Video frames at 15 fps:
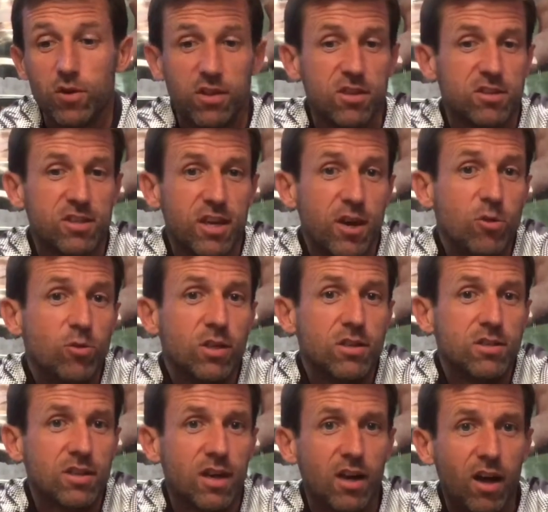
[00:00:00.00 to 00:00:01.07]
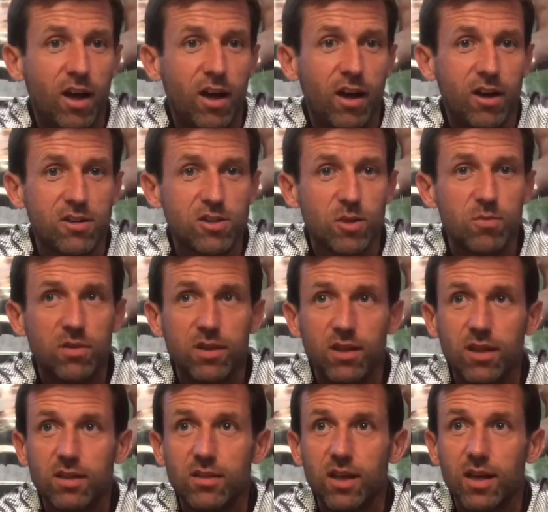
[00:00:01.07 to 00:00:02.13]
the surroundings are something that
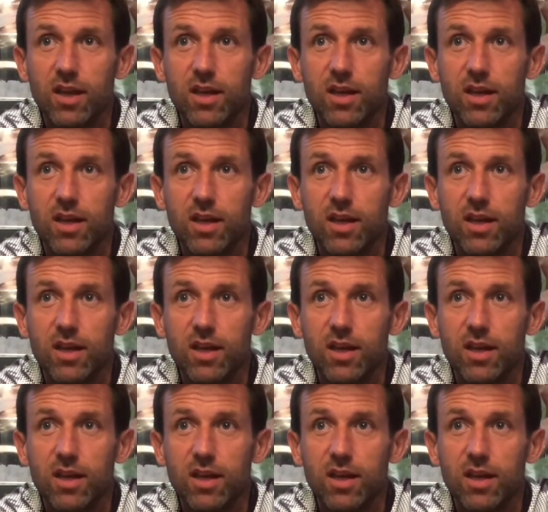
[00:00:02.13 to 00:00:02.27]
you take